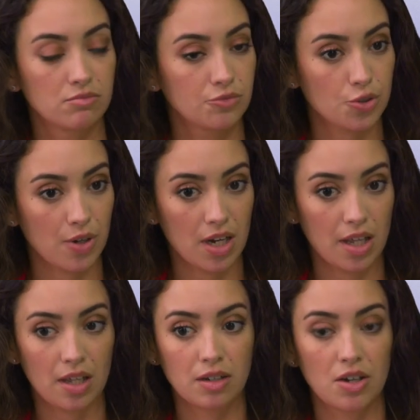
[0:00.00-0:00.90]

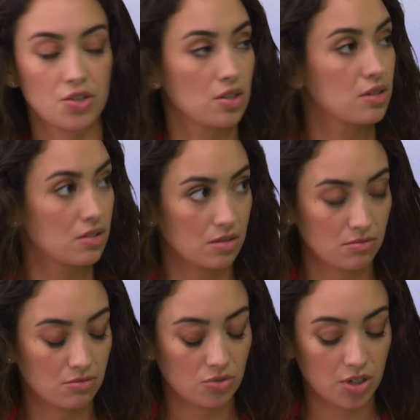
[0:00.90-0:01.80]
trading, not just
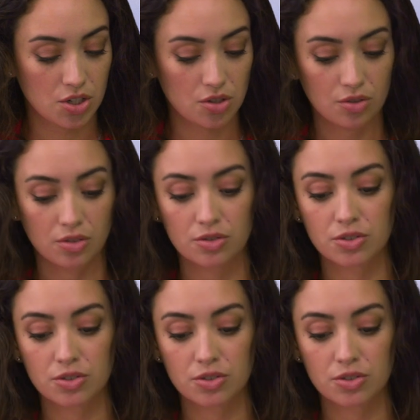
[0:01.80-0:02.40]
traditional